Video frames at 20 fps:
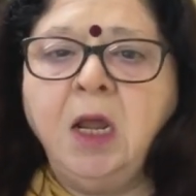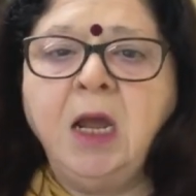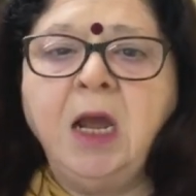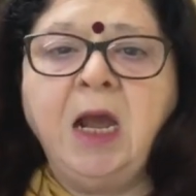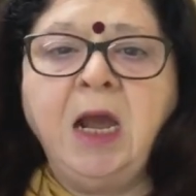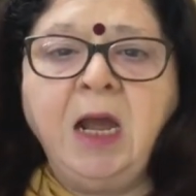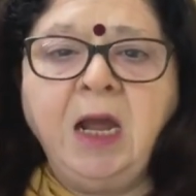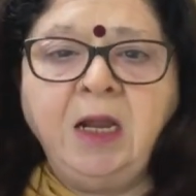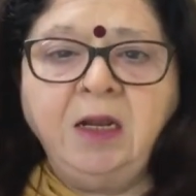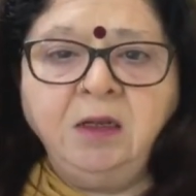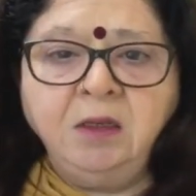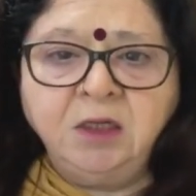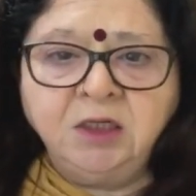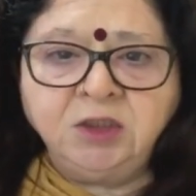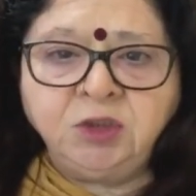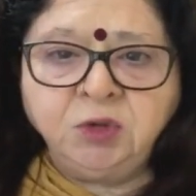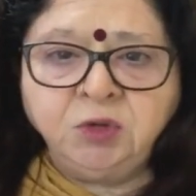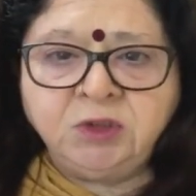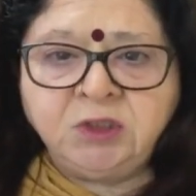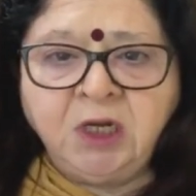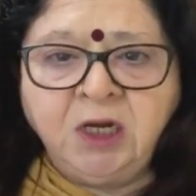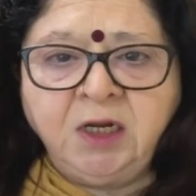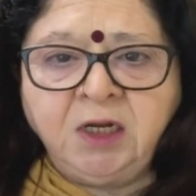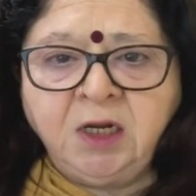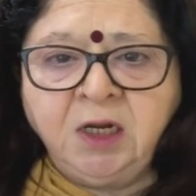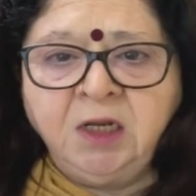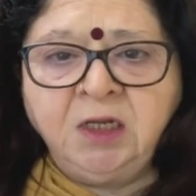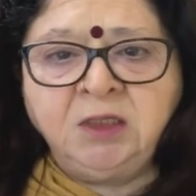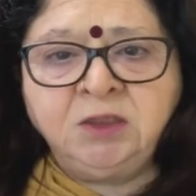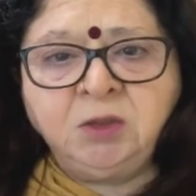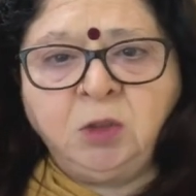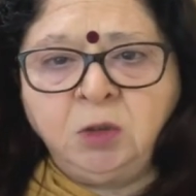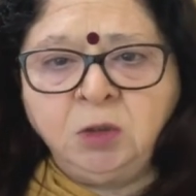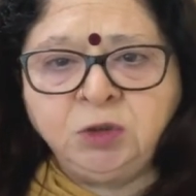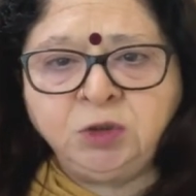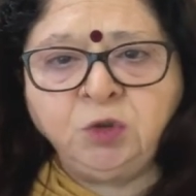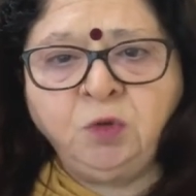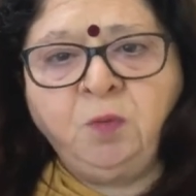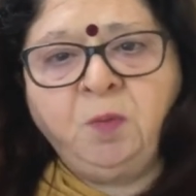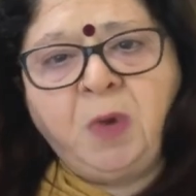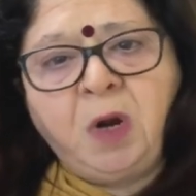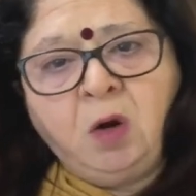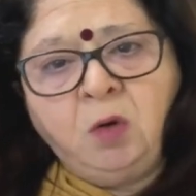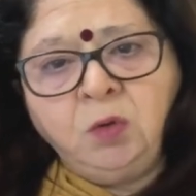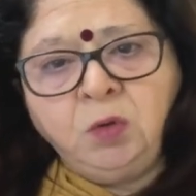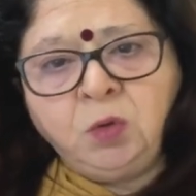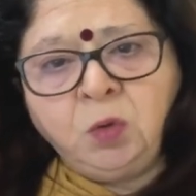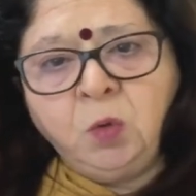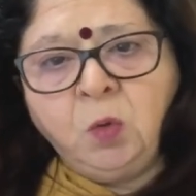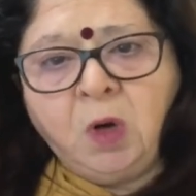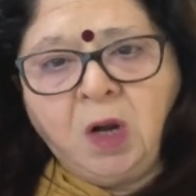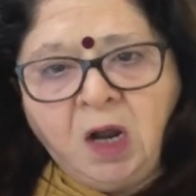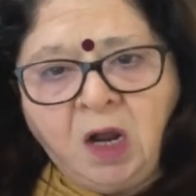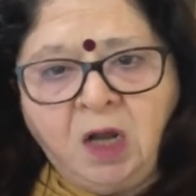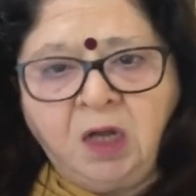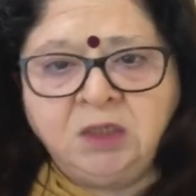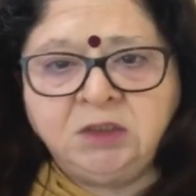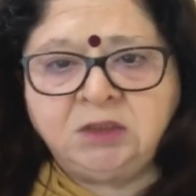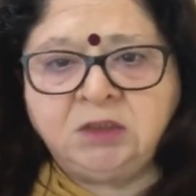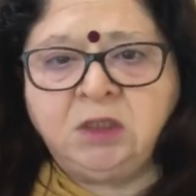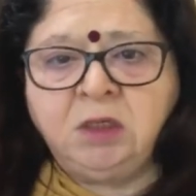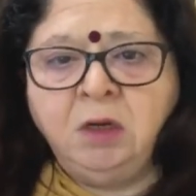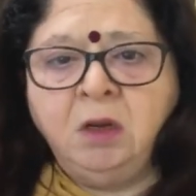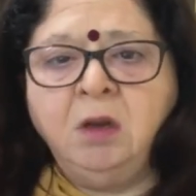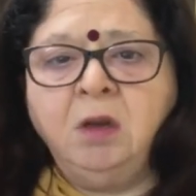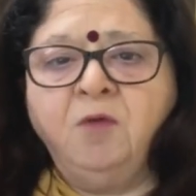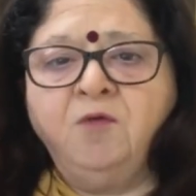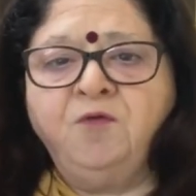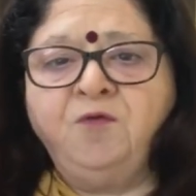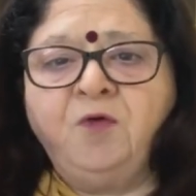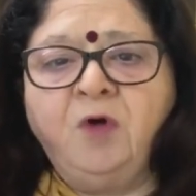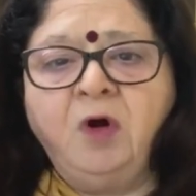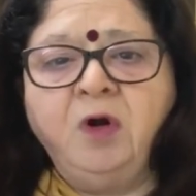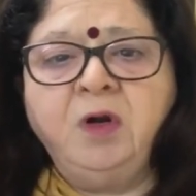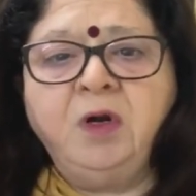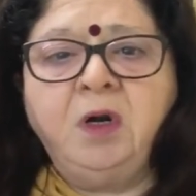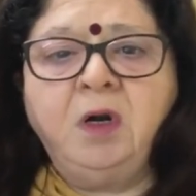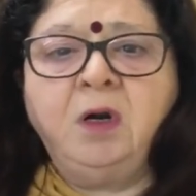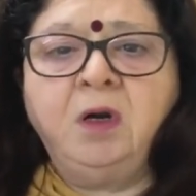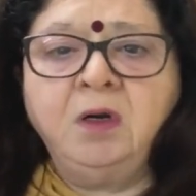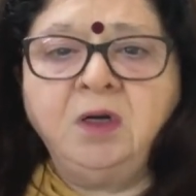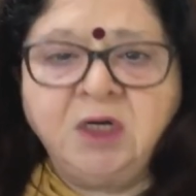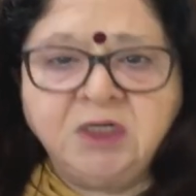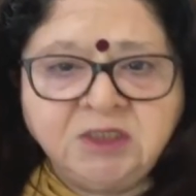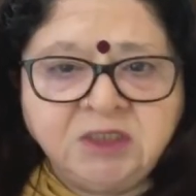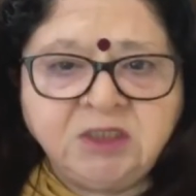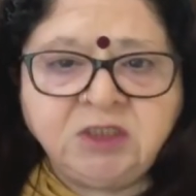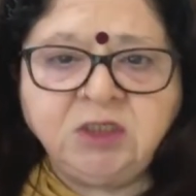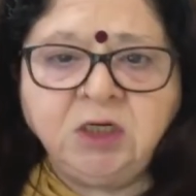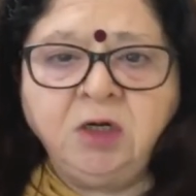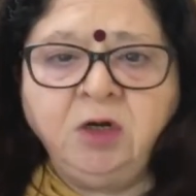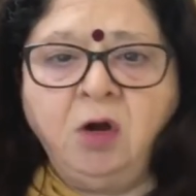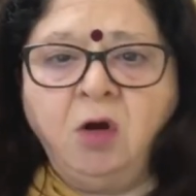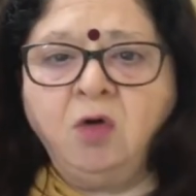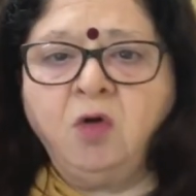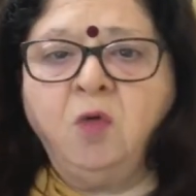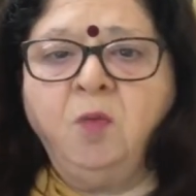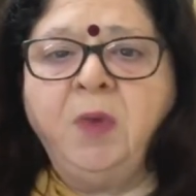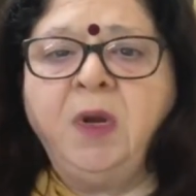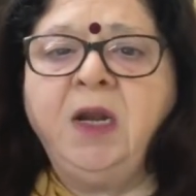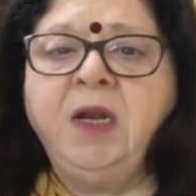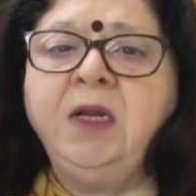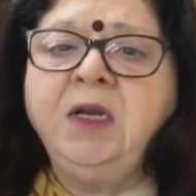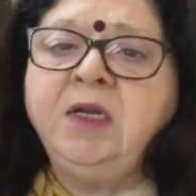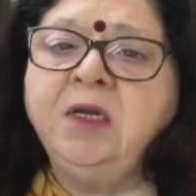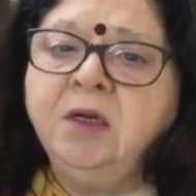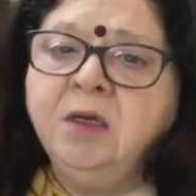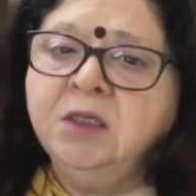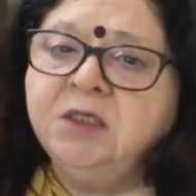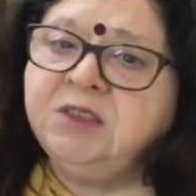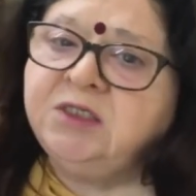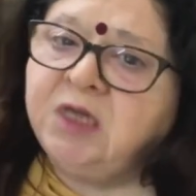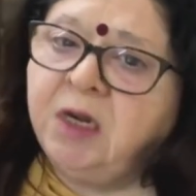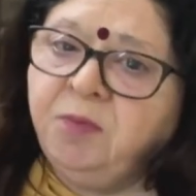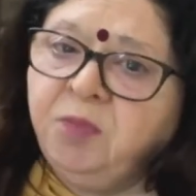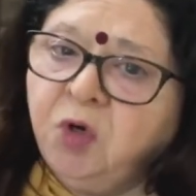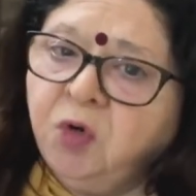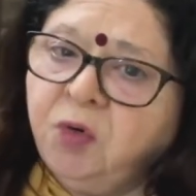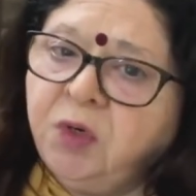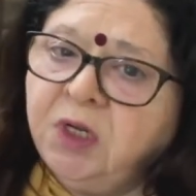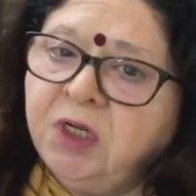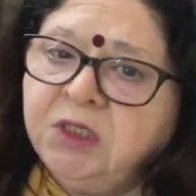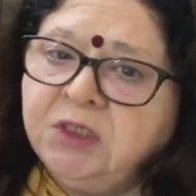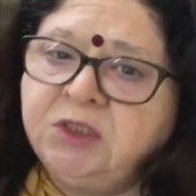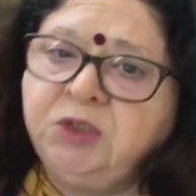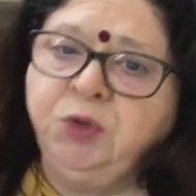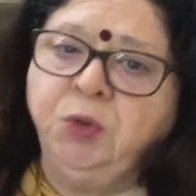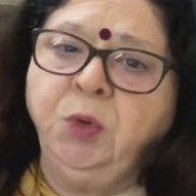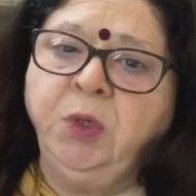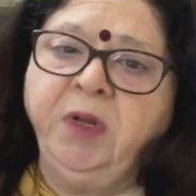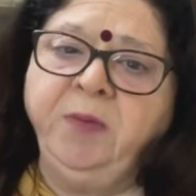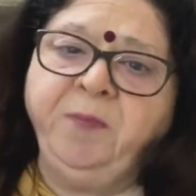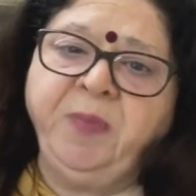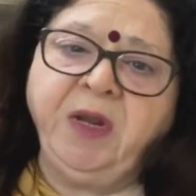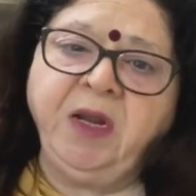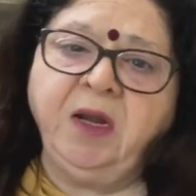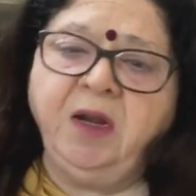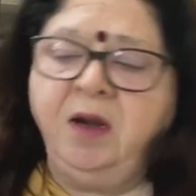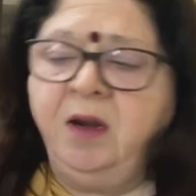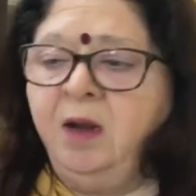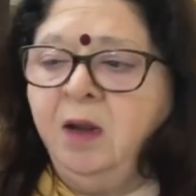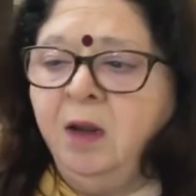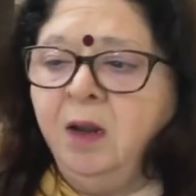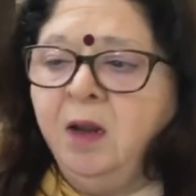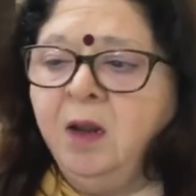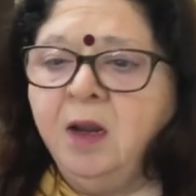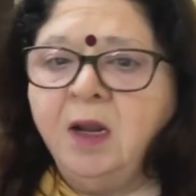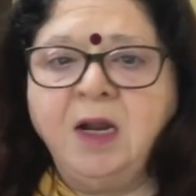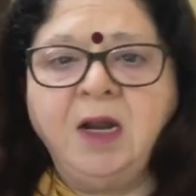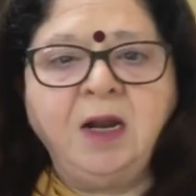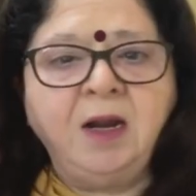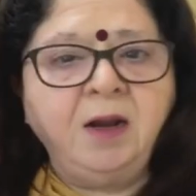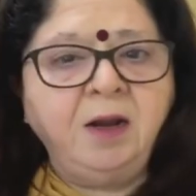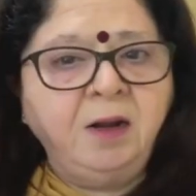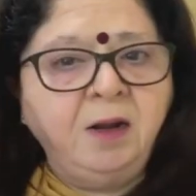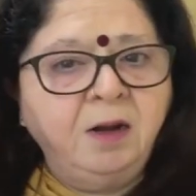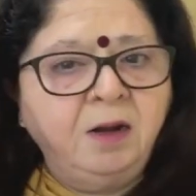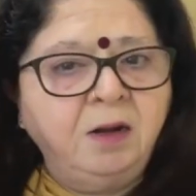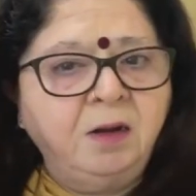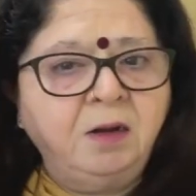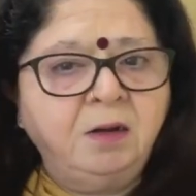and the society is also bound to ask for registered document, stamp duty is duly paid, and